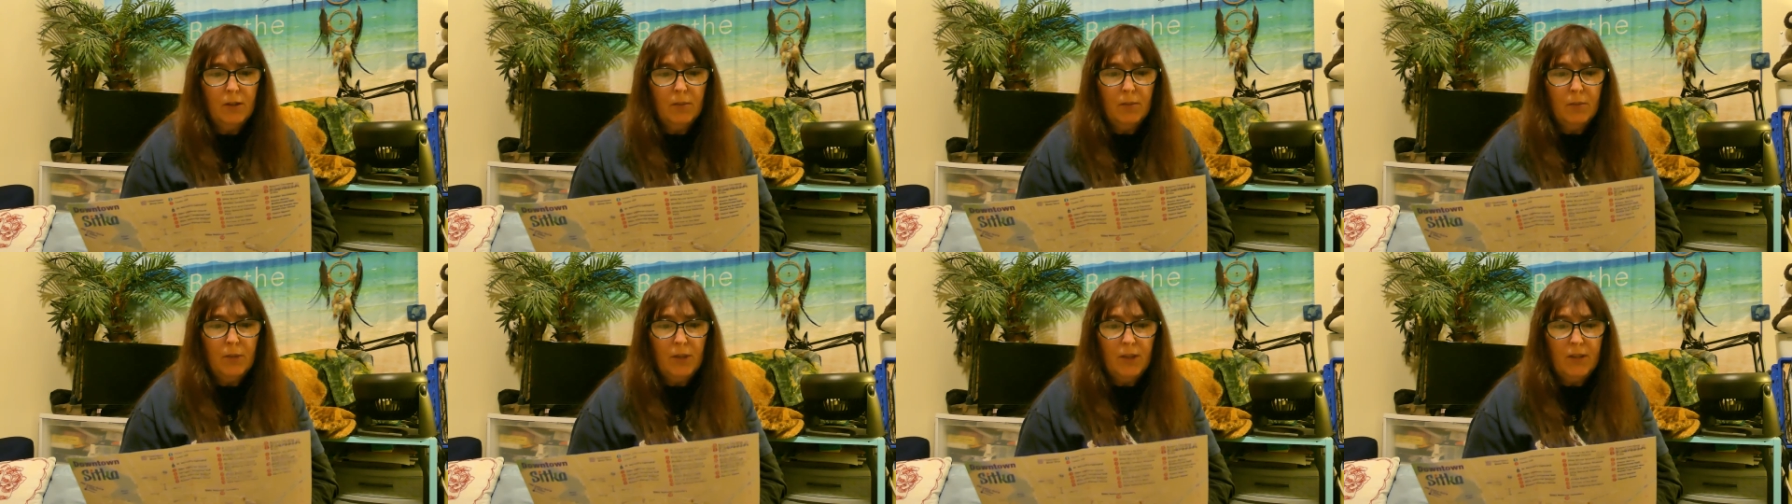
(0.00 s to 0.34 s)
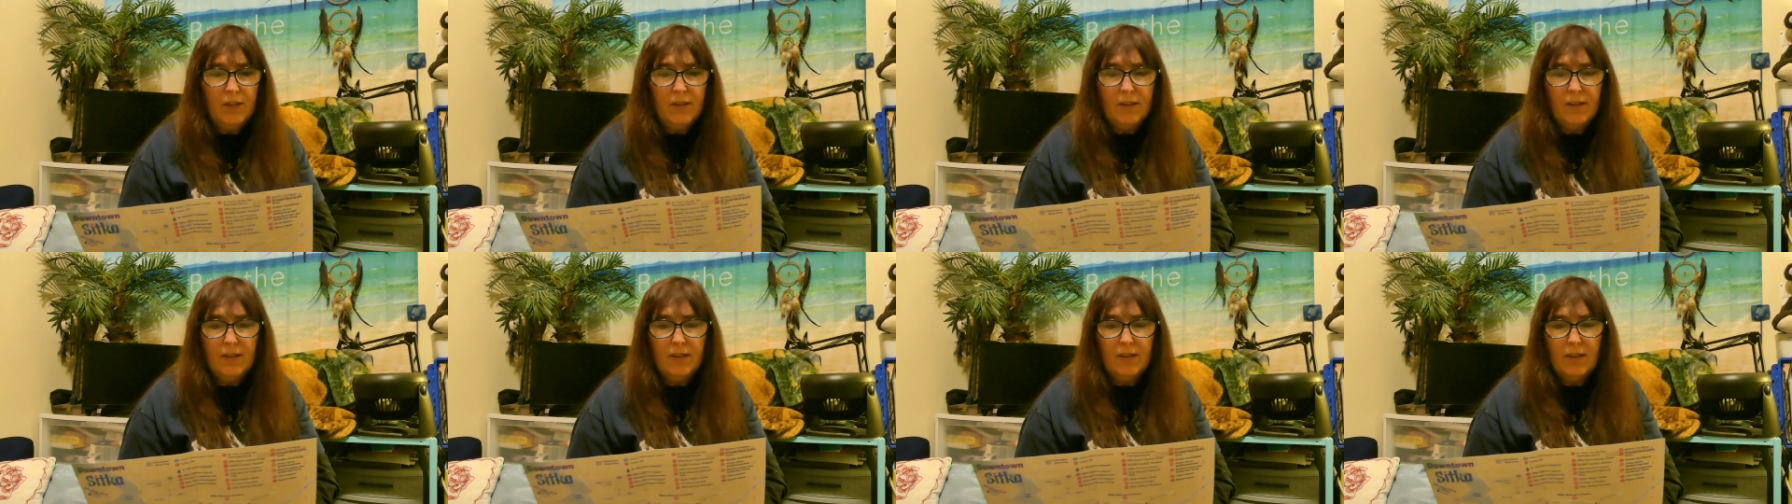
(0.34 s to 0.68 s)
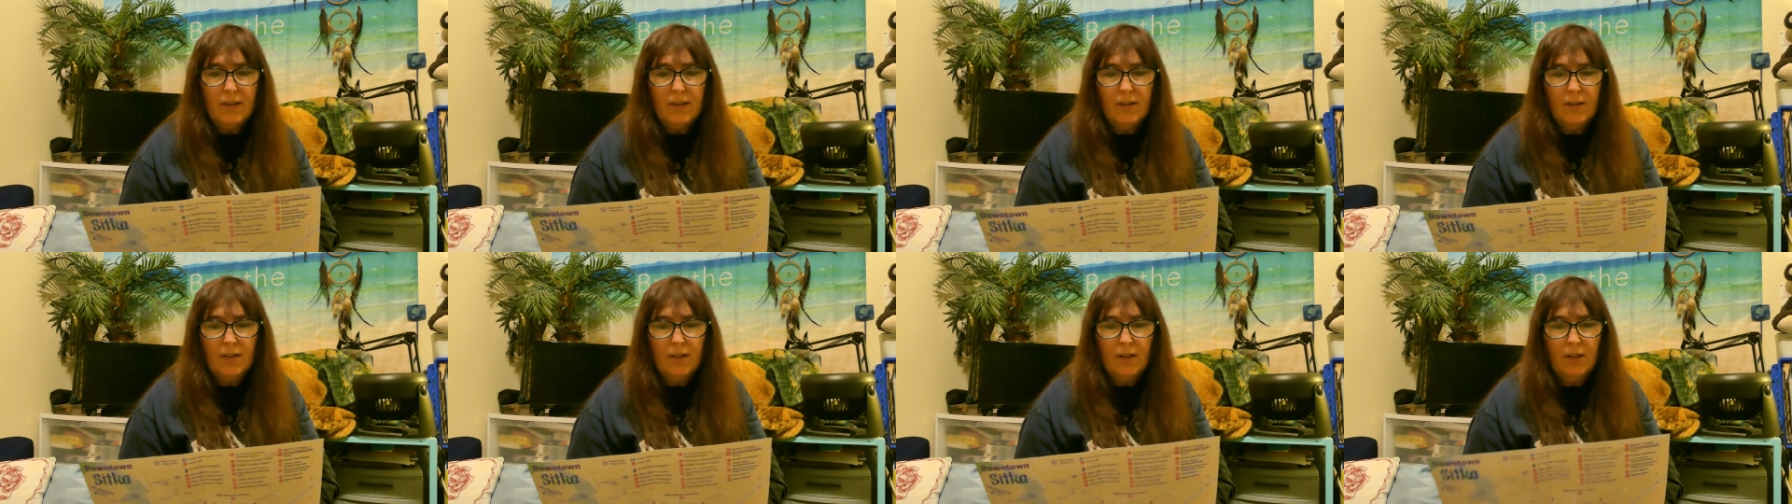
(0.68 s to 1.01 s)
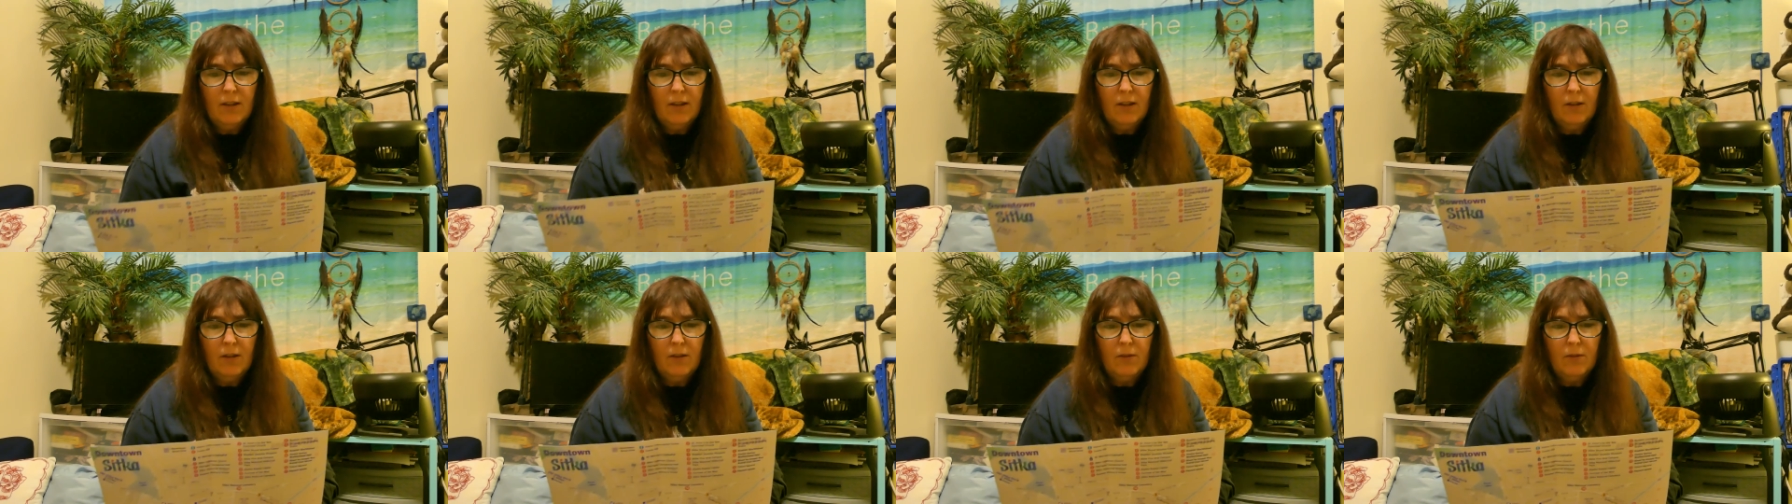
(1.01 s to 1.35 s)
places that you can
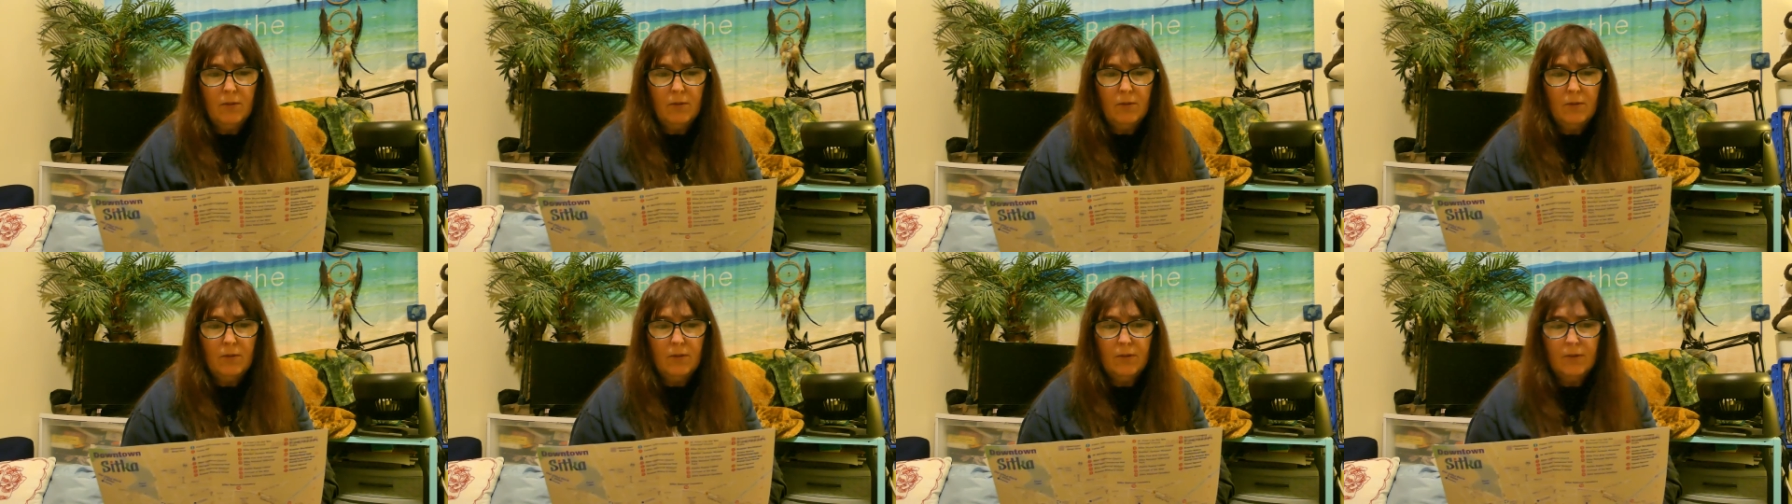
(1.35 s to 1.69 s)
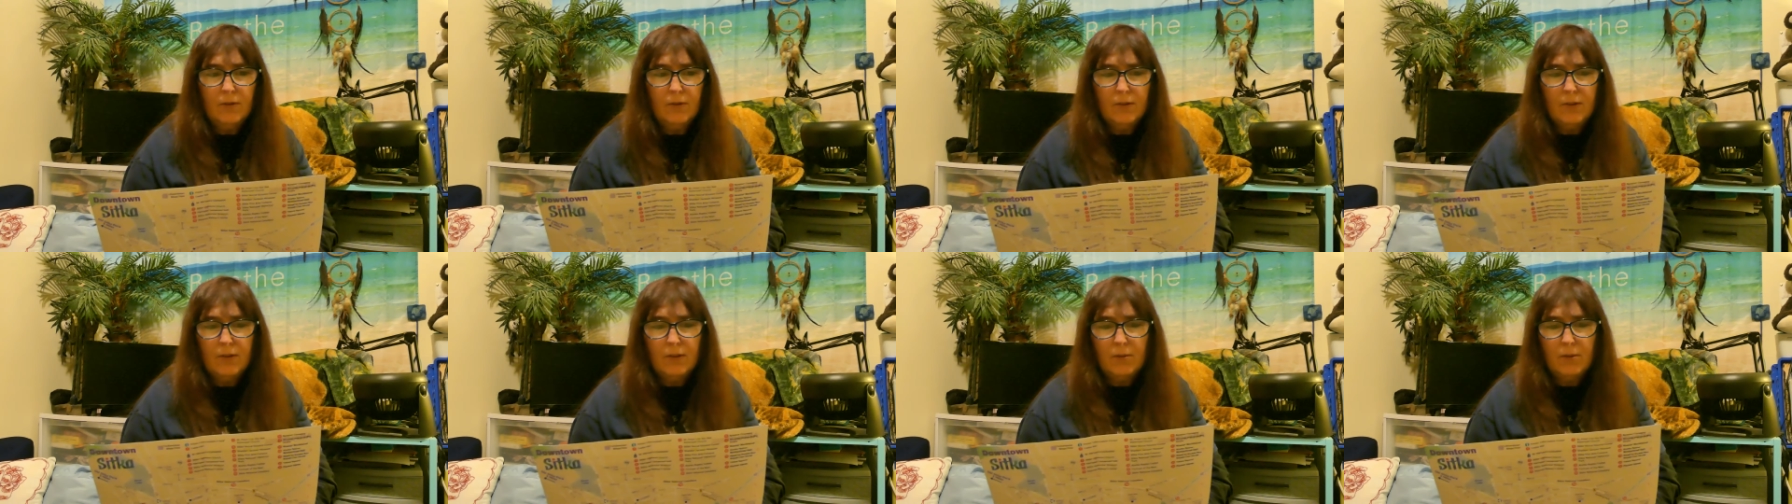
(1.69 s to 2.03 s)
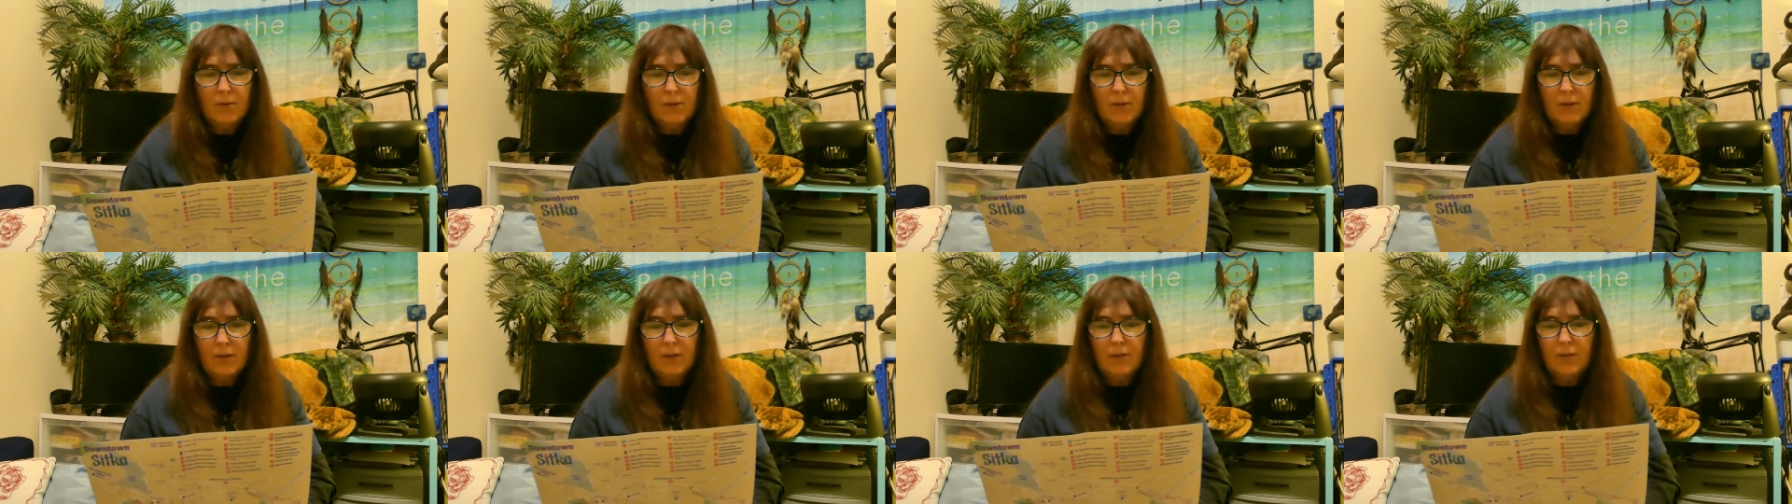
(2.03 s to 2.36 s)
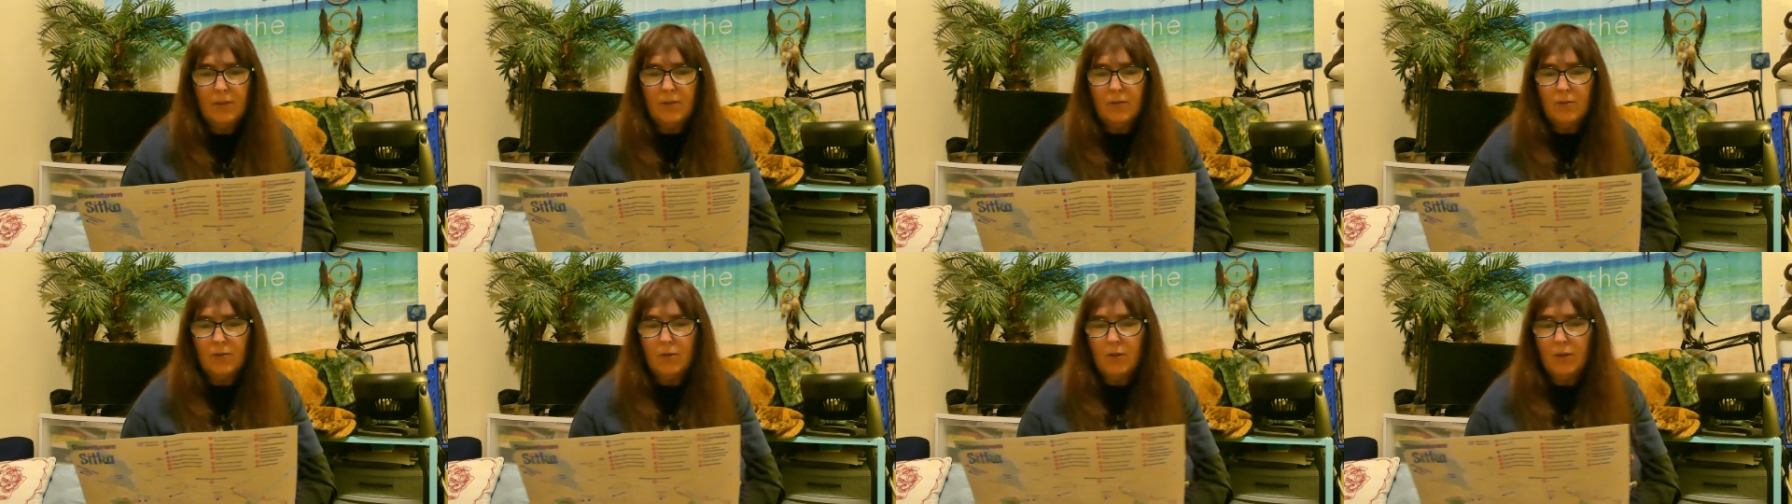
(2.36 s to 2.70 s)
go, some of the
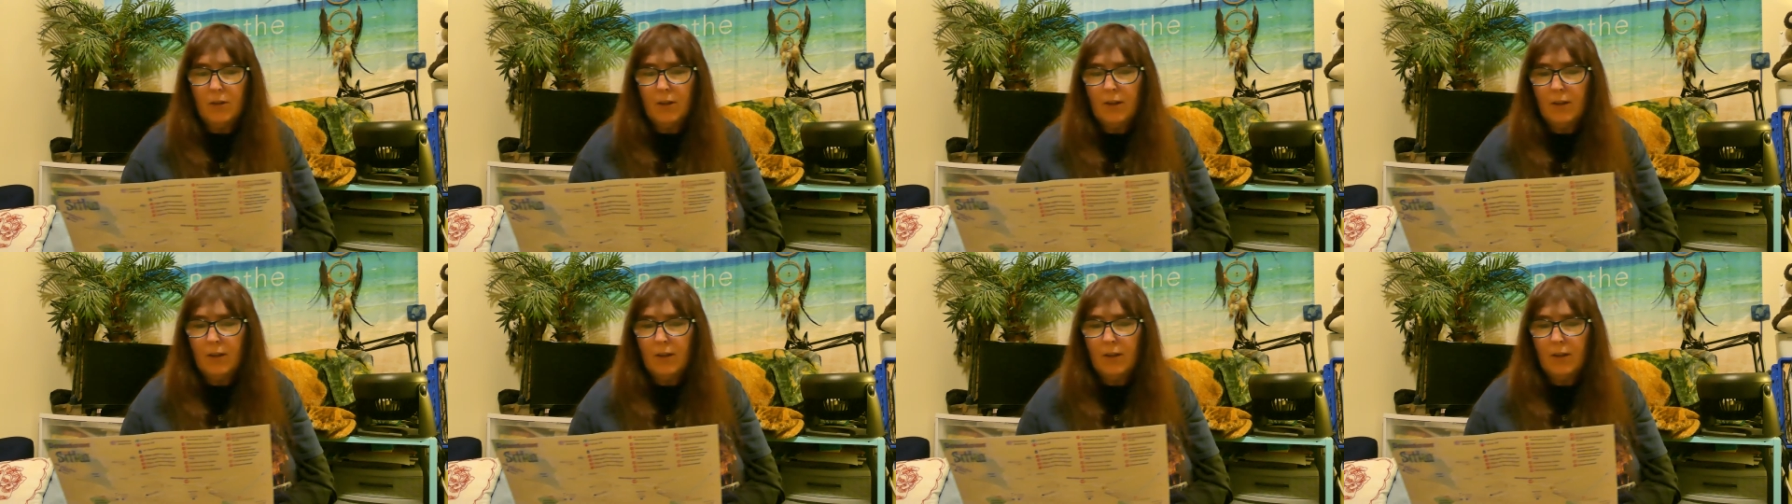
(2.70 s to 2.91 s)
historic